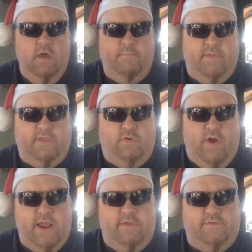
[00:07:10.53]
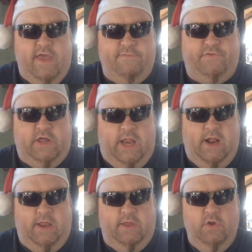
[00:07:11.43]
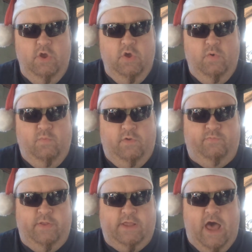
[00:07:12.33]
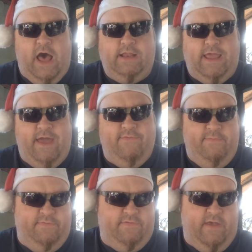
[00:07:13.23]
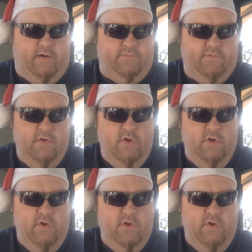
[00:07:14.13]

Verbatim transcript: But the greatest gift clearly was when God gave himself